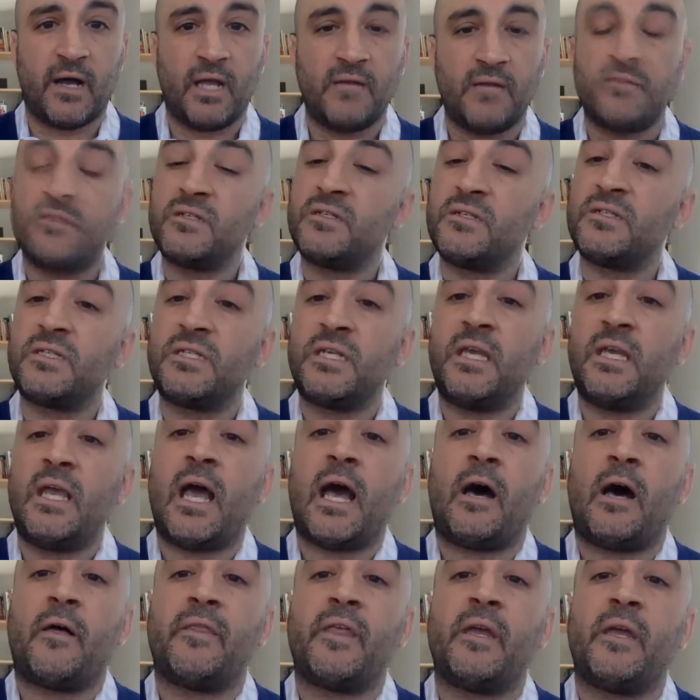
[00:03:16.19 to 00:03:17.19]
and see
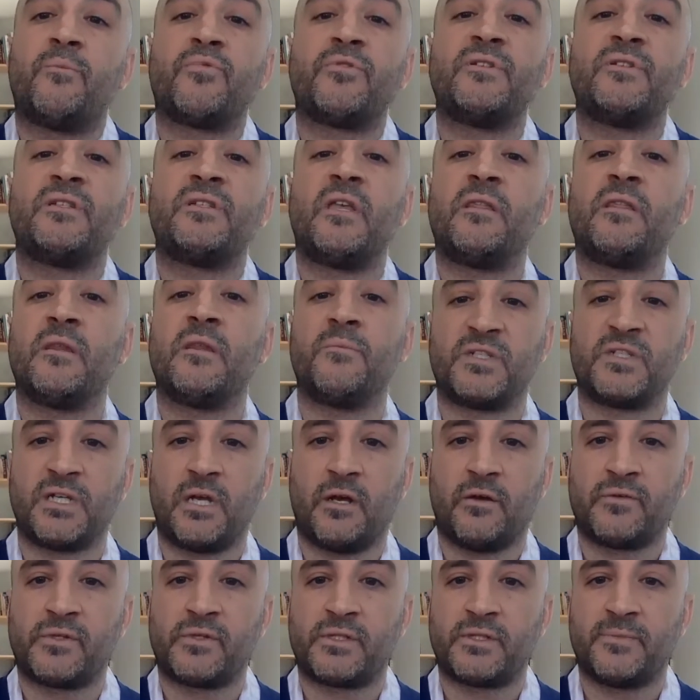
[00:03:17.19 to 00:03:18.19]
how they present
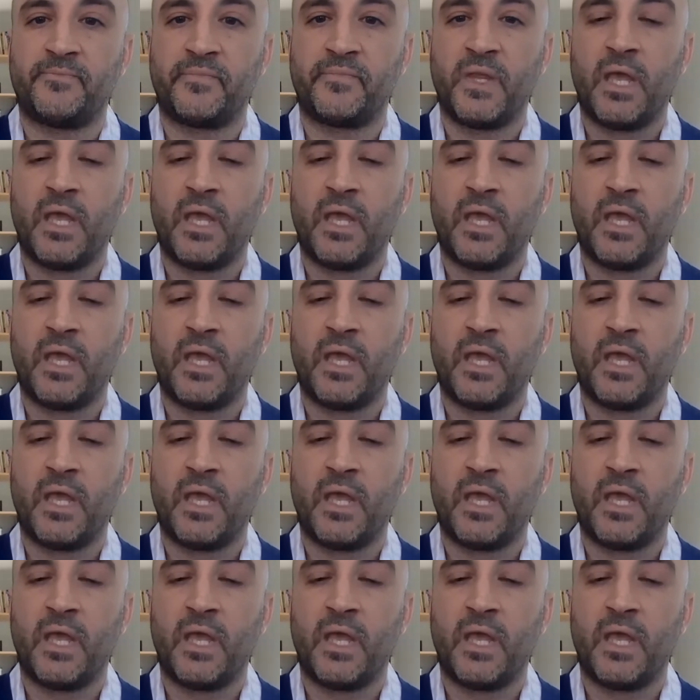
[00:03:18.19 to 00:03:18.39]
themselves.